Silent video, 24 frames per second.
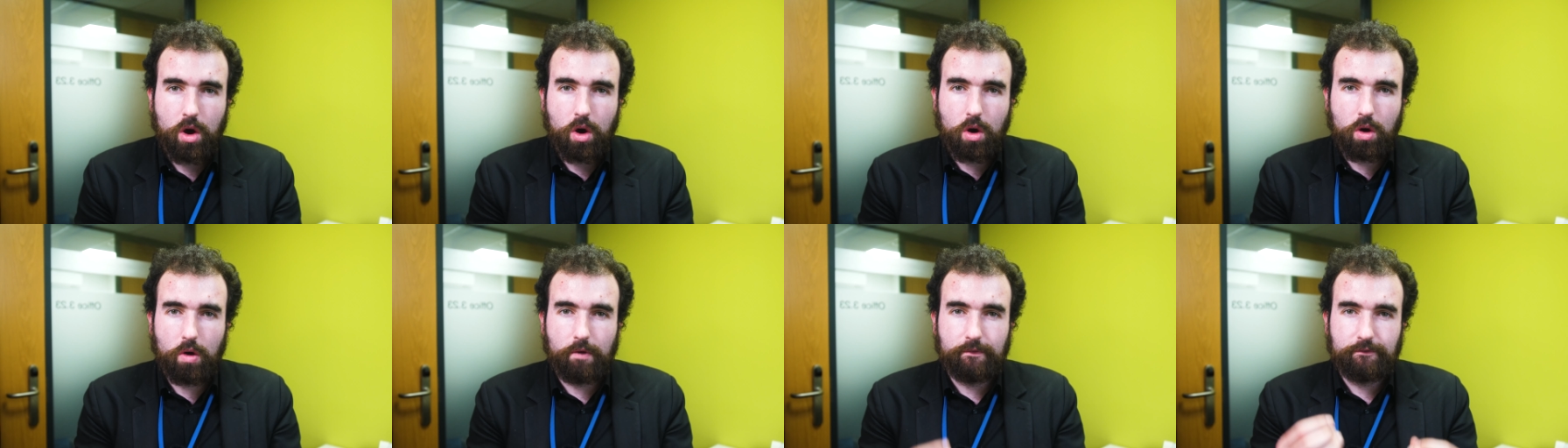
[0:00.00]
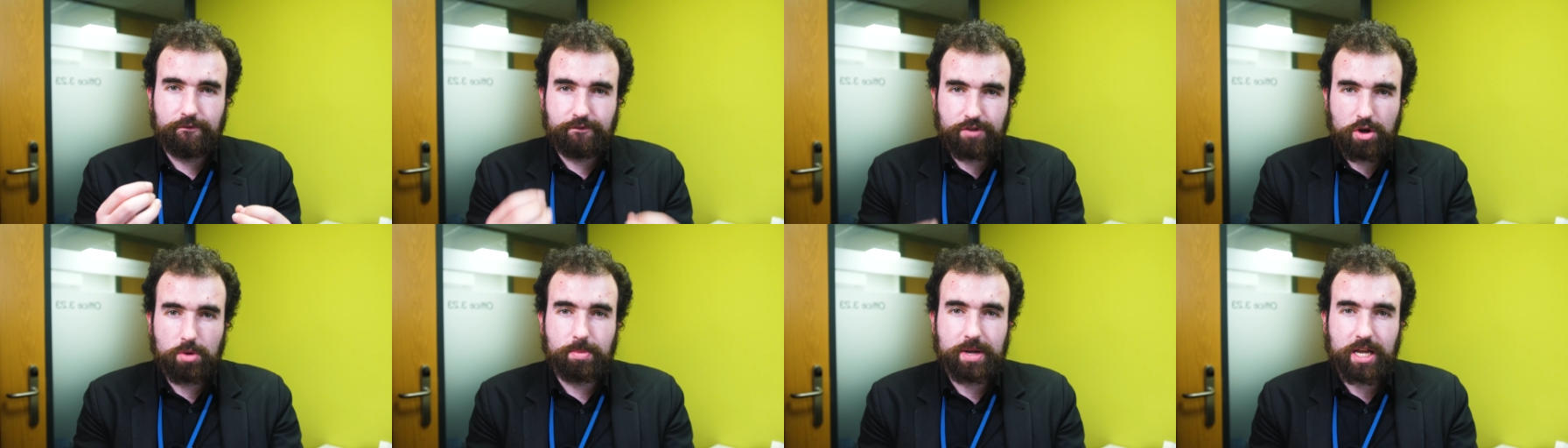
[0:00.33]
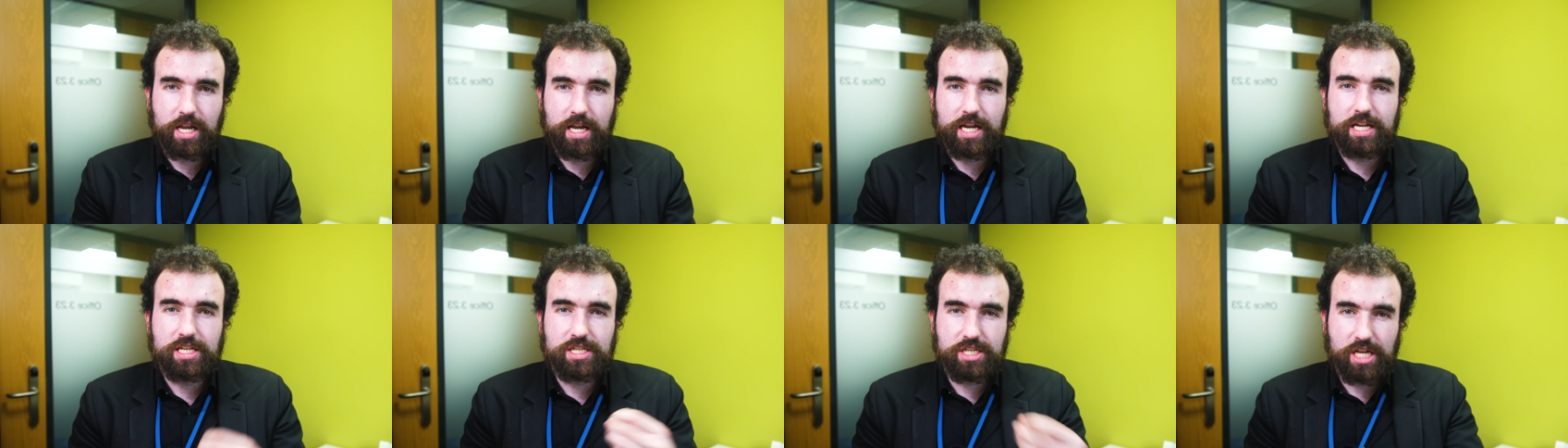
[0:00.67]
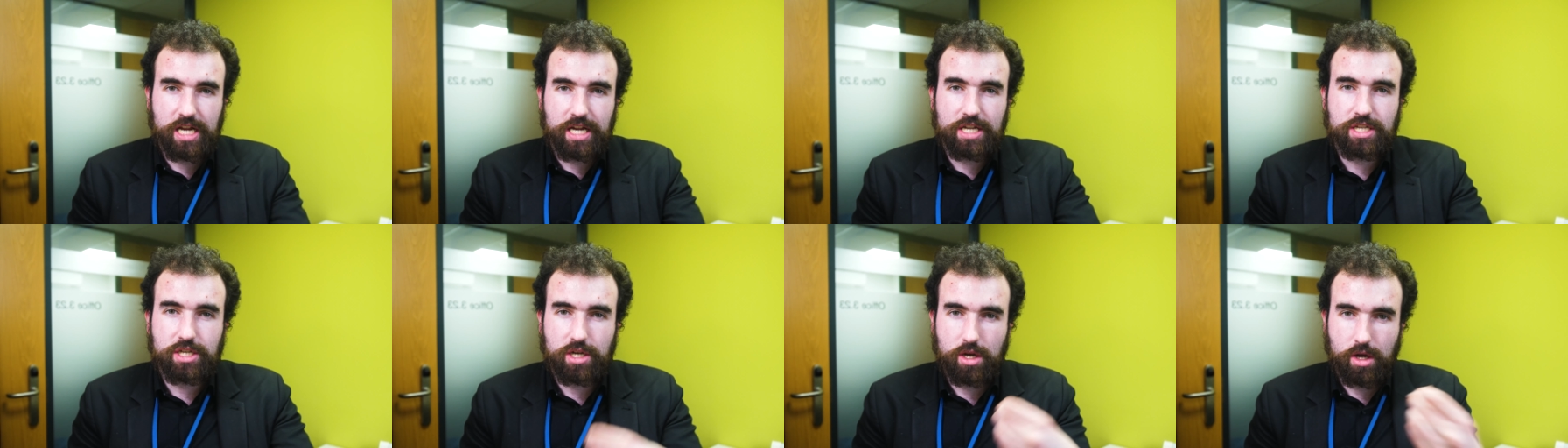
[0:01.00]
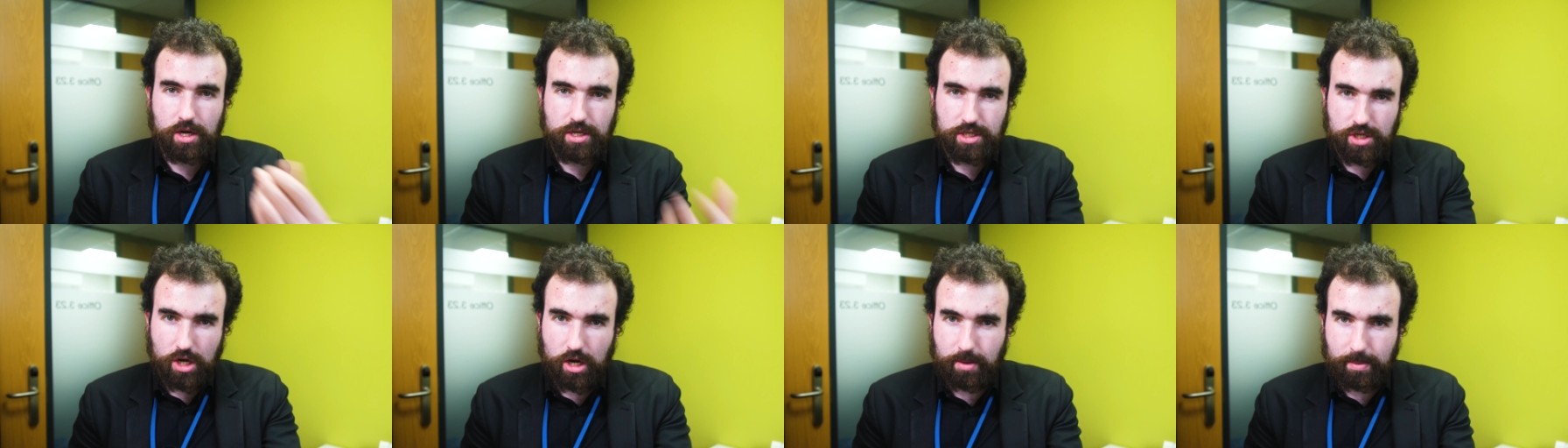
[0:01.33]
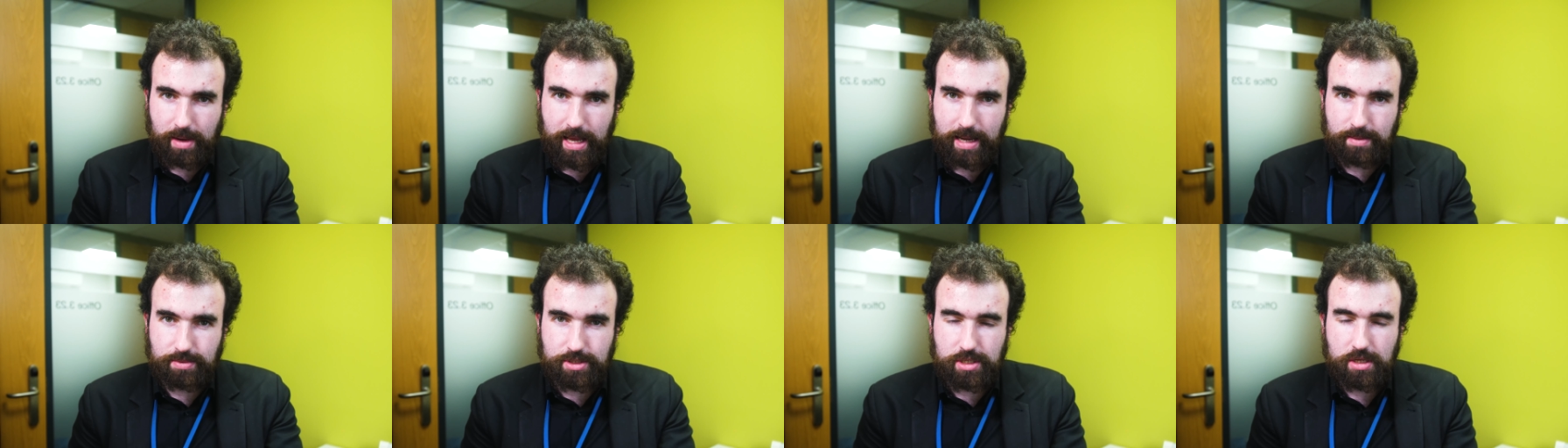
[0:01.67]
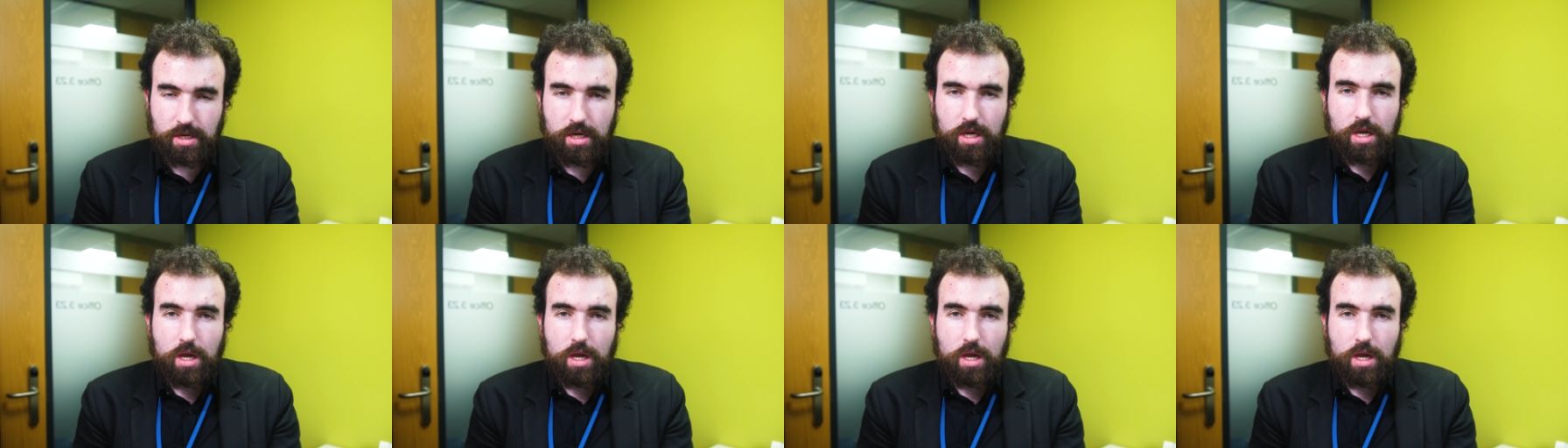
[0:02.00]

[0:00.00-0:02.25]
of filming a day to night time lapse.